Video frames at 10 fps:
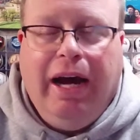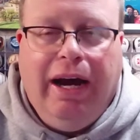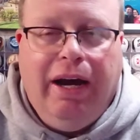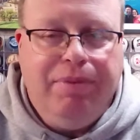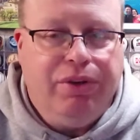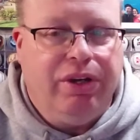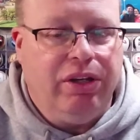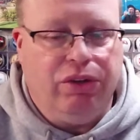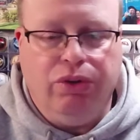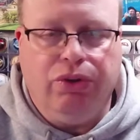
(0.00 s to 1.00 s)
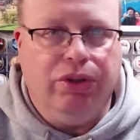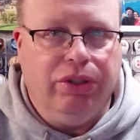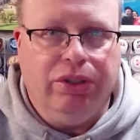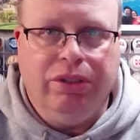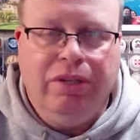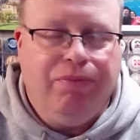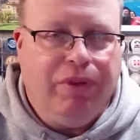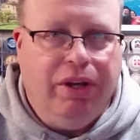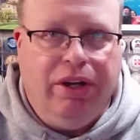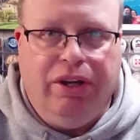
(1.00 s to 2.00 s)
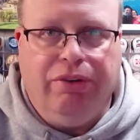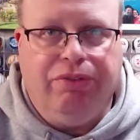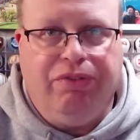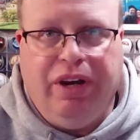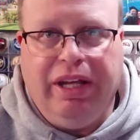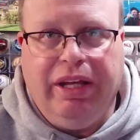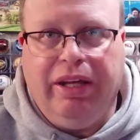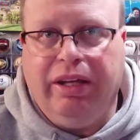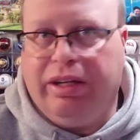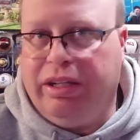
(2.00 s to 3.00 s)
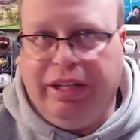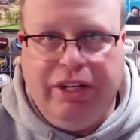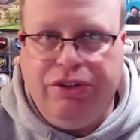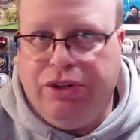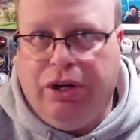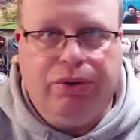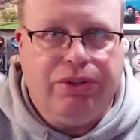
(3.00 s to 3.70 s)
You can Google, funny, clean jokes or